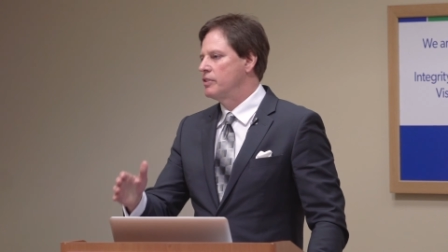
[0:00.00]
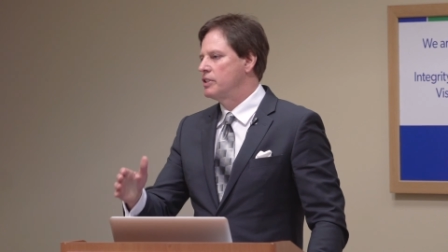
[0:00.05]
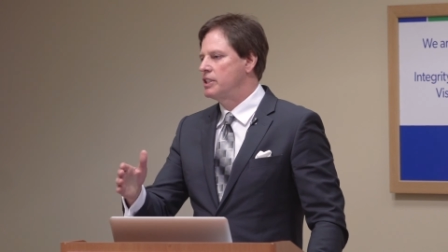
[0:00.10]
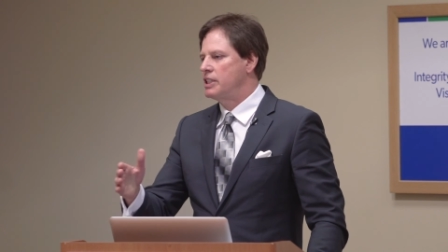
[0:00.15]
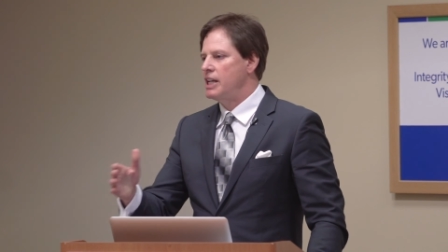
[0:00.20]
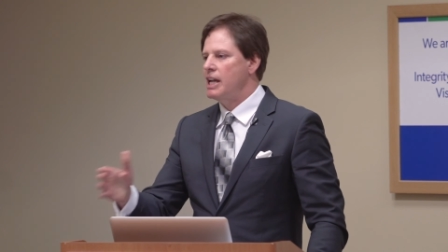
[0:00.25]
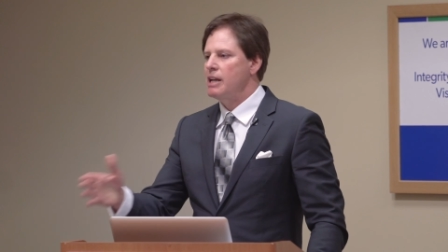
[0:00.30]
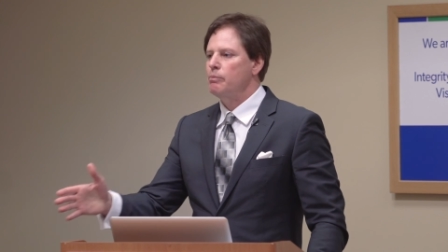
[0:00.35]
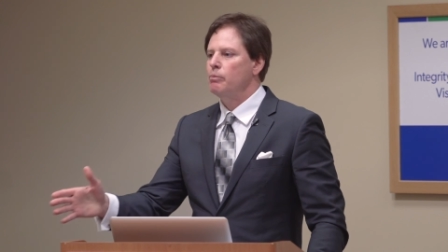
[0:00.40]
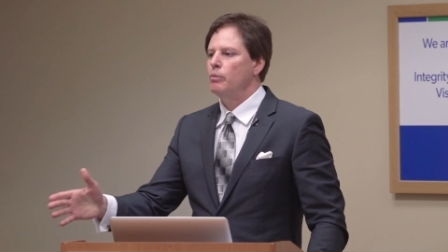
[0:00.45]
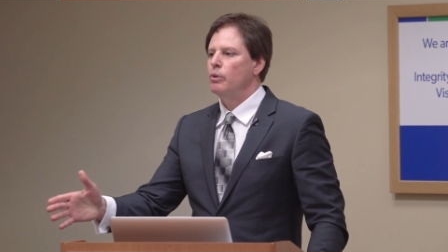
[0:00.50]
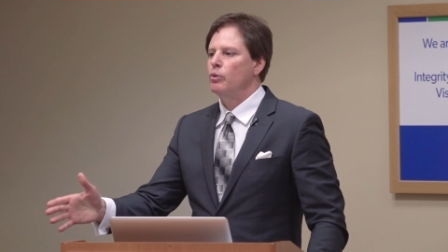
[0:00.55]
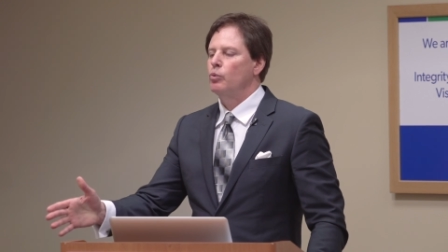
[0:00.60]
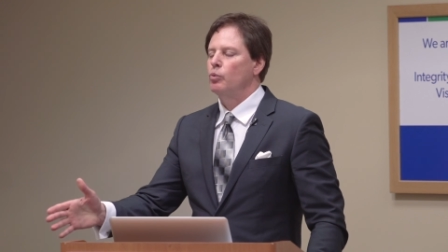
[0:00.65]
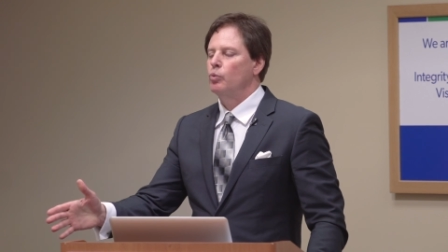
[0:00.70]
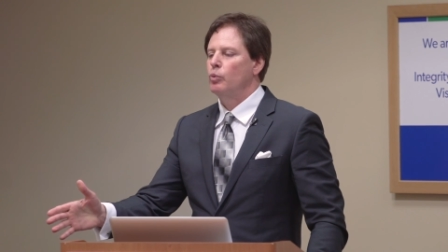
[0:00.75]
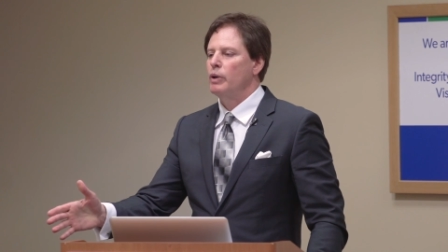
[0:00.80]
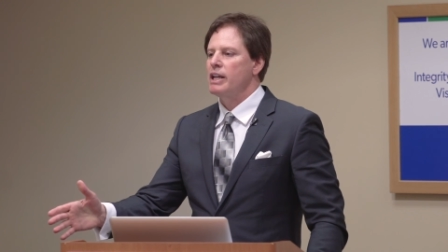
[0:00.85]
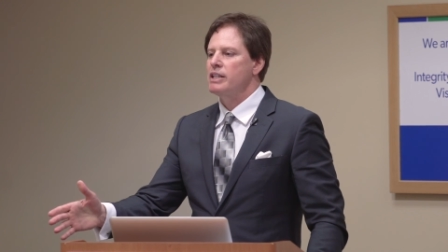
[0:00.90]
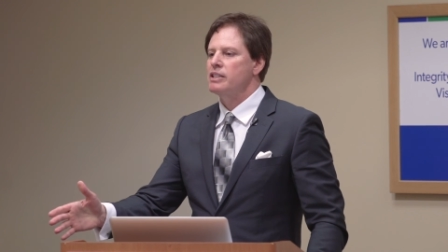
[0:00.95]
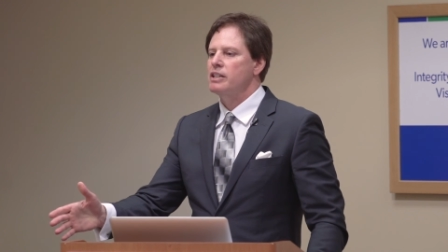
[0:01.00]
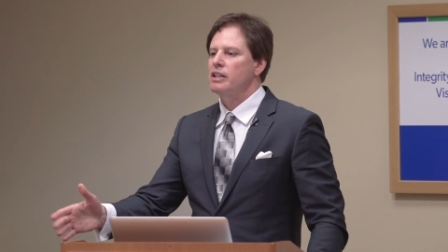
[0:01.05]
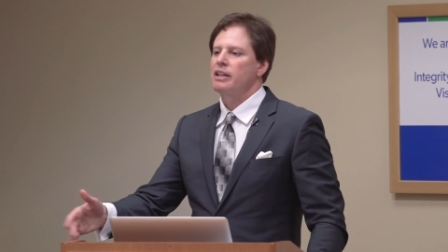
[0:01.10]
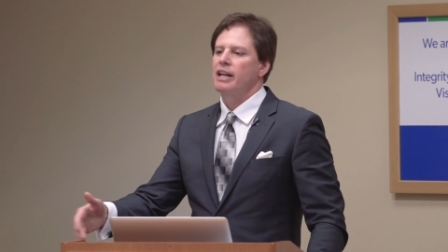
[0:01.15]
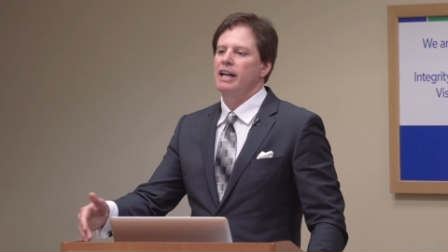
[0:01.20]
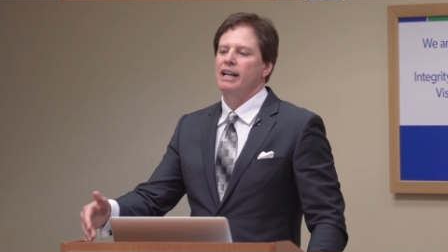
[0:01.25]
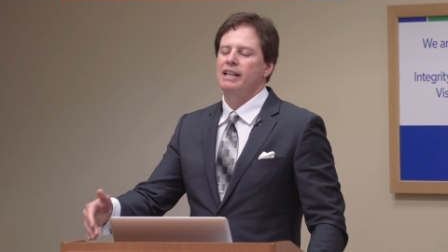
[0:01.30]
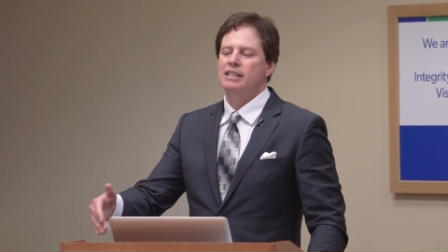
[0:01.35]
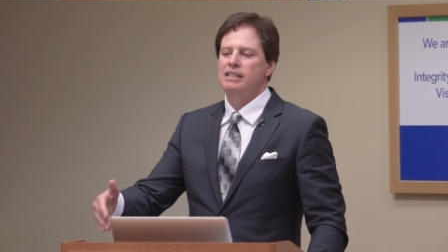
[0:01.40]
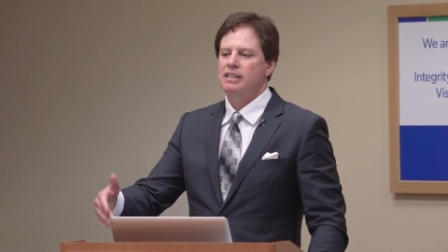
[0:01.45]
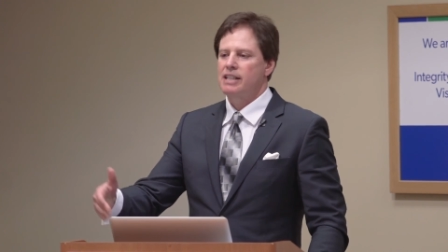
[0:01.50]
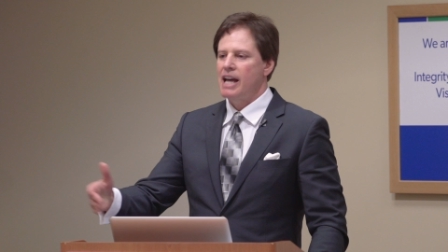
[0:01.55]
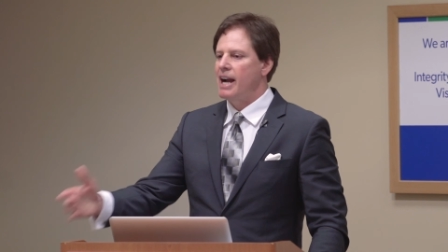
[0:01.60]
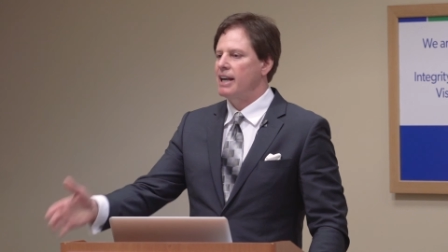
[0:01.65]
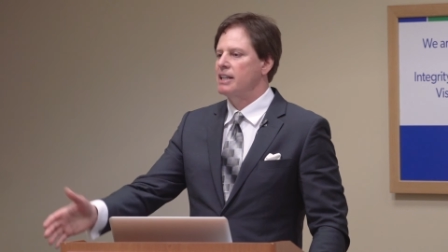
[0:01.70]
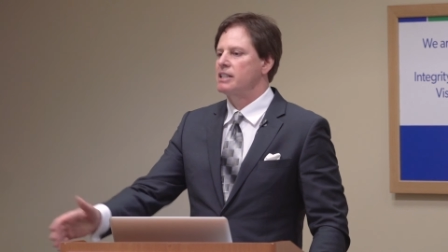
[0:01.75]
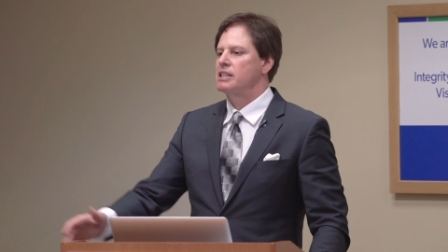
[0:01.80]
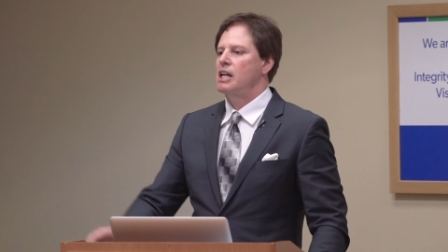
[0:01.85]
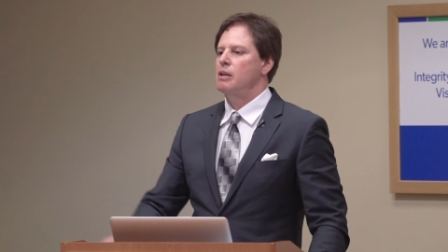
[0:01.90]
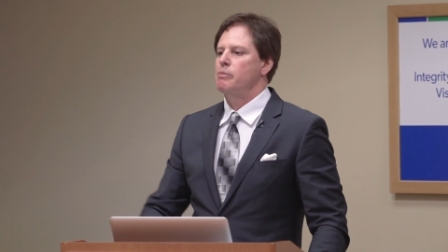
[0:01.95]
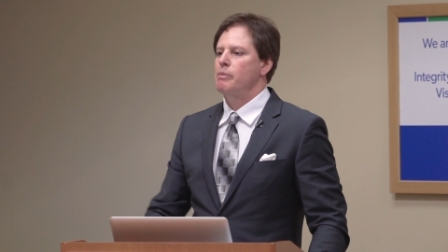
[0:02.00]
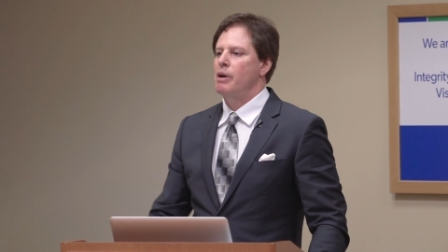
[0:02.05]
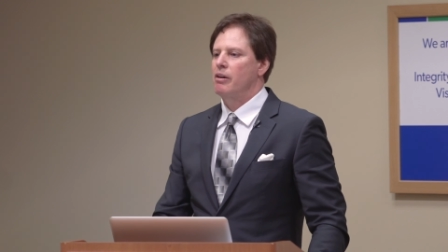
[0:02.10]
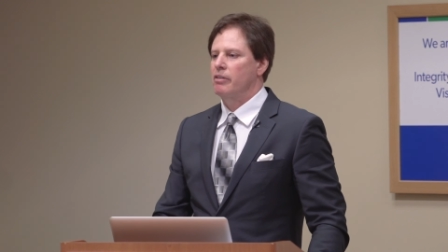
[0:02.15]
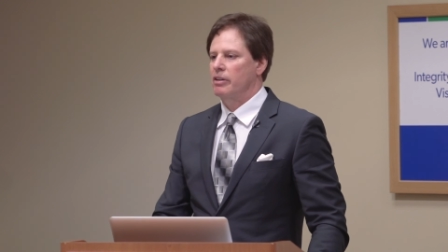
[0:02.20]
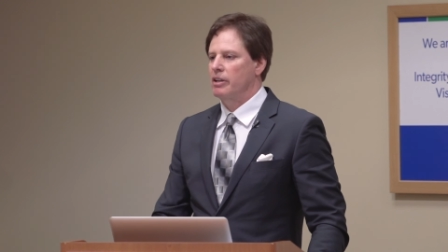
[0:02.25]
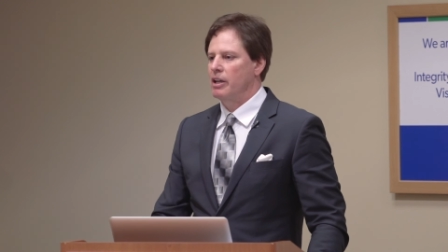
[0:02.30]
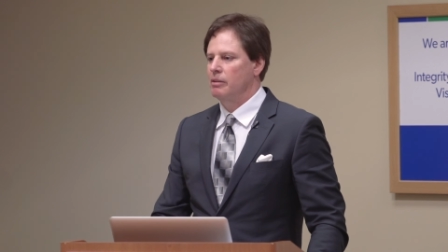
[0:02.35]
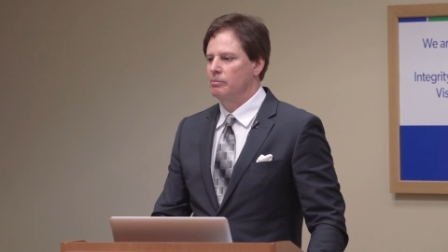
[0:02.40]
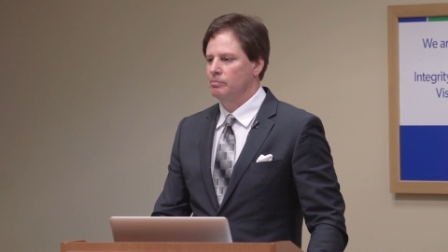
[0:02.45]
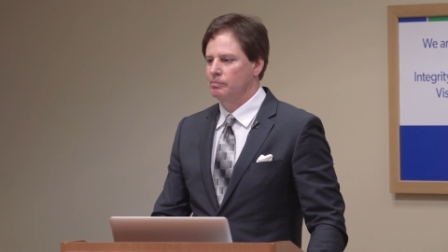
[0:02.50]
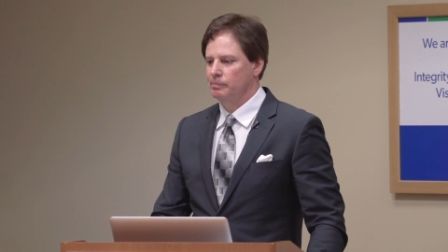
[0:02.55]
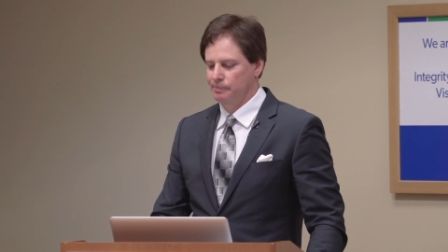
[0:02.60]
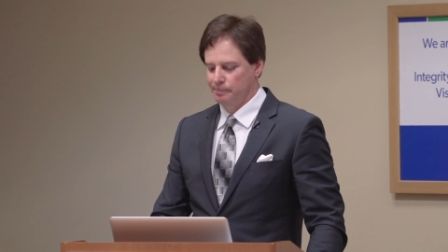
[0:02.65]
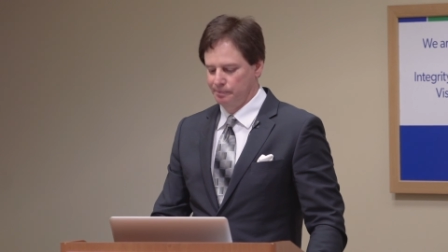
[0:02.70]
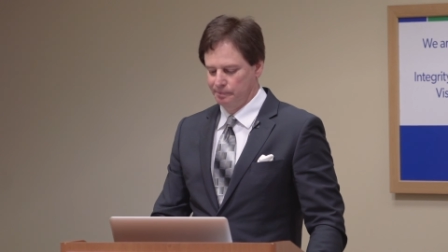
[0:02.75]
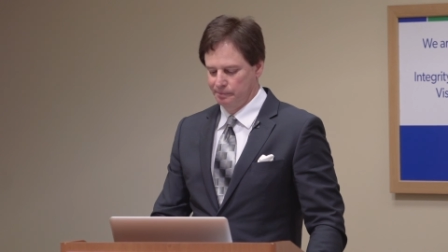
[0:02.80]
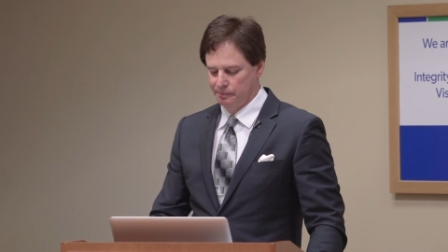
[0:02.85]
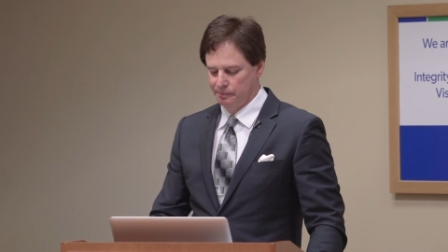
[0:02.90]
same reason, exact same outcome.